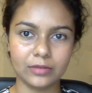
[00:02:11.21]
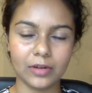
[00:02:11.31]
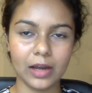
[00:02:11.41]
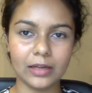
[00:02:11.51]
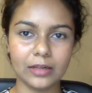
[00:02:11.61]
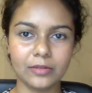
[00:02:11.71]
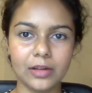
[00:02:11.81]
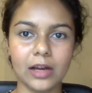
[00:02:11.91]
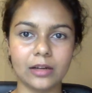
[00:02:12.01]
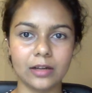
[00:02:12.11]
find it
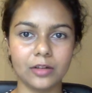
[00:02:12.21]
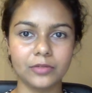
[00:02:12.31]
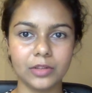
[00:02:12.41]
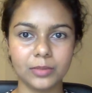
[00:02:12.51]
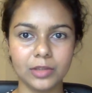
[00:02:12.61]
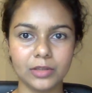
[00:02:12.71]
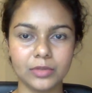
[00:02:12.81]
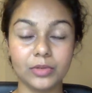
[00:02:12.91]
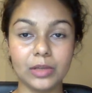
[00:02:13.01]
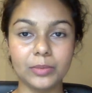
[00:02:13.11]
very uncomfortable
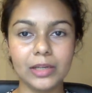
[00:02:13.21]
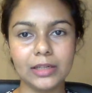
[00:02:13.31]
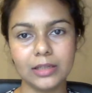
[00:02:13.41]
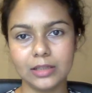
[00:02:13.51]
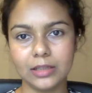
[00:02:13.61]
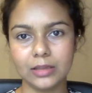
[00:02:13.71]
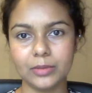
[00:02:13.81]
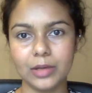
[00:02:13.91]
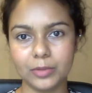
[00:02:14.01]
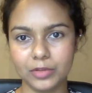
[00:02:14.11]
to immediately
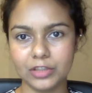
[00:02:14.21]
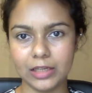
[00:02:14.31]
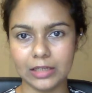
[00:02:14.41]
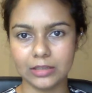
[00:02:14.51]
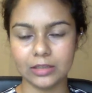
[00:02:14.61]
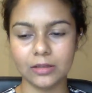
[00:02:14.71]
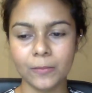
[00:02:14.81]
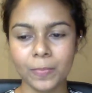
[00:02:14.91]
be able to change it.